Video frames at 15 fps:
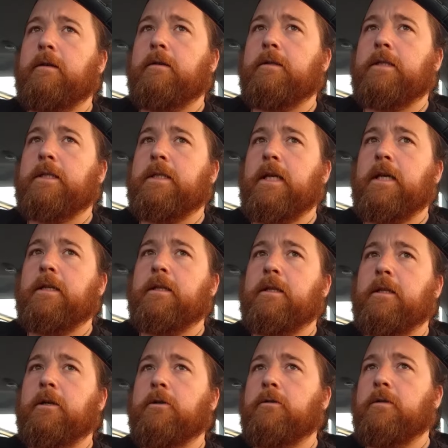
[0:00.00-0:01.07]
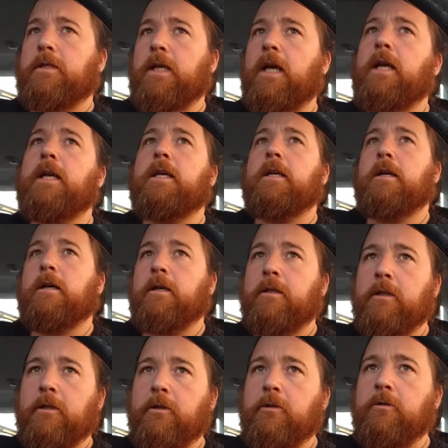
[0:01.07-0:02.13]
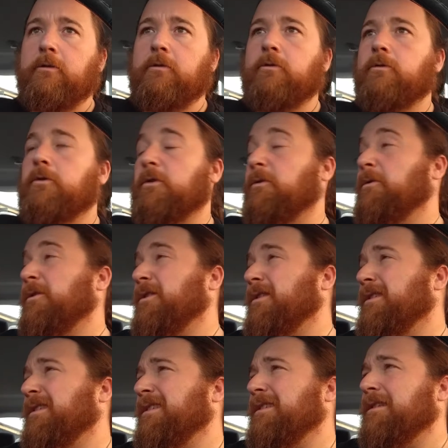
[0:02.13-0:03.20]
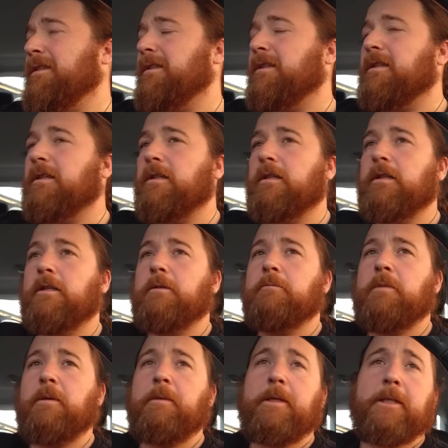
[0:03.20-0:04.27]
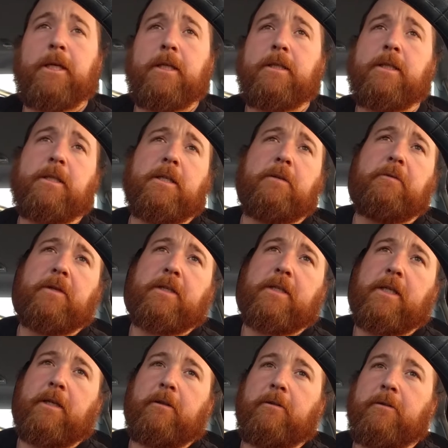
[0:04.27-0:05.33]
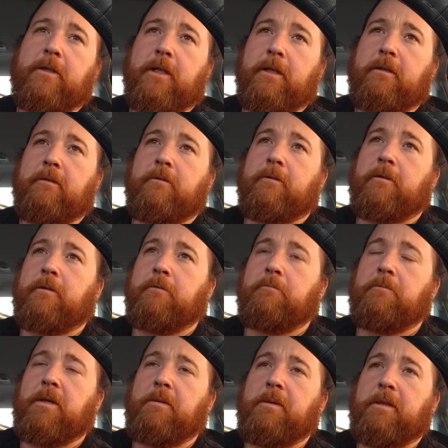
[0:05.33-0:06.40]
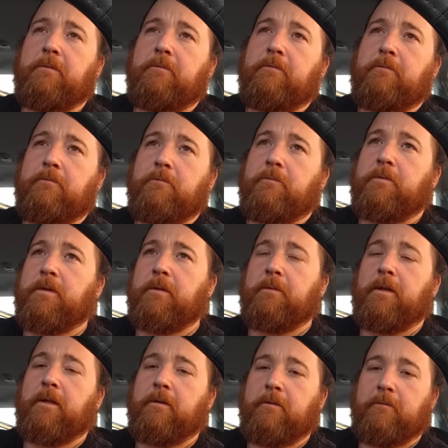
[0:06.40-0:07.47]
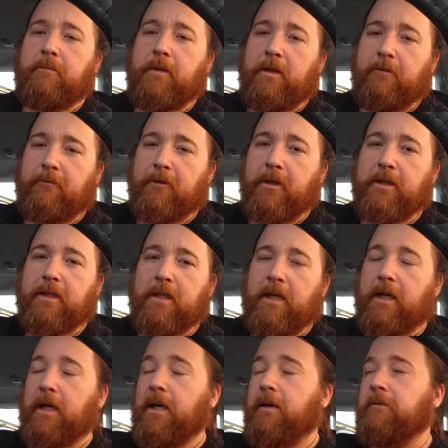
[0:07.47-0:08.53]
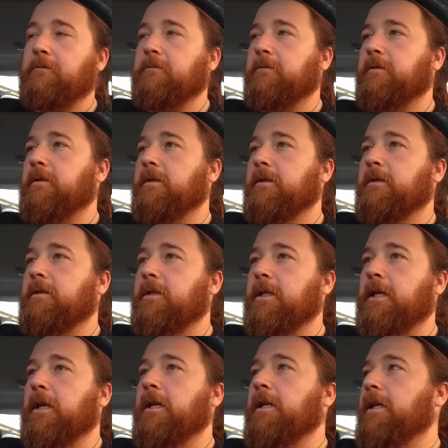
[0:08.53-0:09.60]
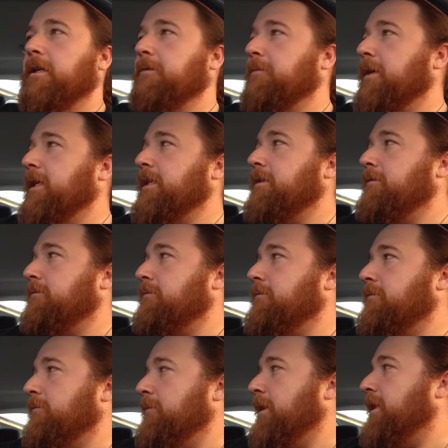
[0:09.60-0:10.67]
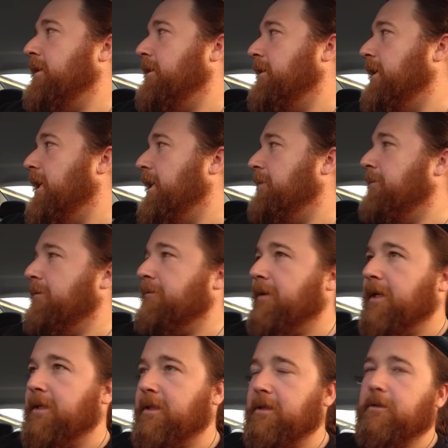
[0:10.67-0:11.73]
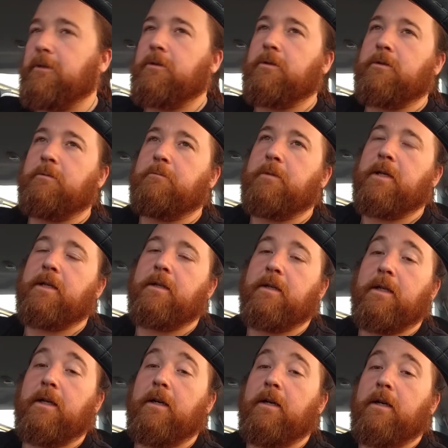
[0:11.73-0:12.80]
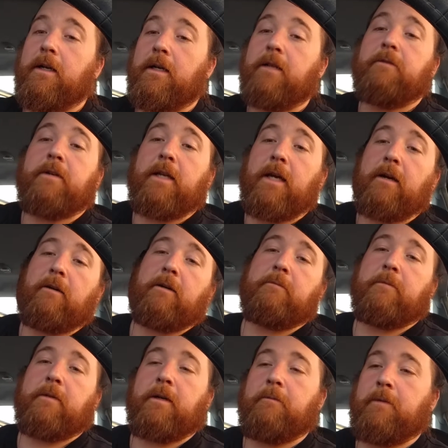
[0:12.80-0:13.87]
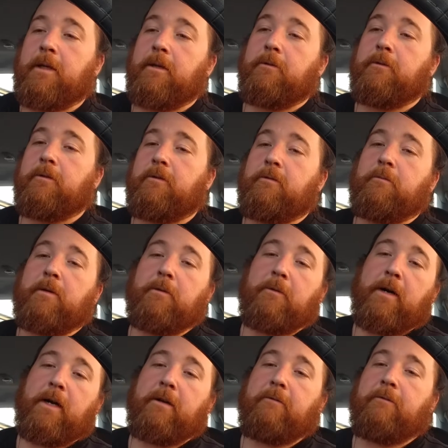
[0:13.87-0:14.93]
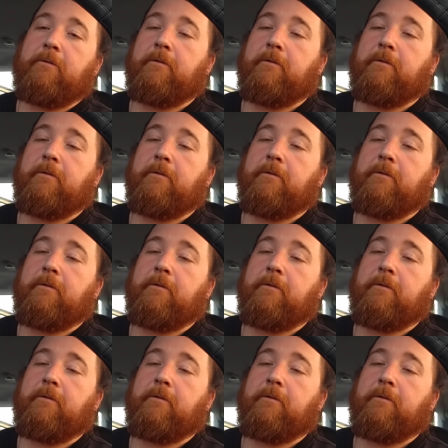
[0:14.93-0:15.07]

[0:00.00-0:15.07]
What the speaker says: standalone take on the news, or maybe Johnson's giving a standalone take, or maybe some of the many friends that I have, negating my name of Antisocial. But, and even now, I'm here with my wife,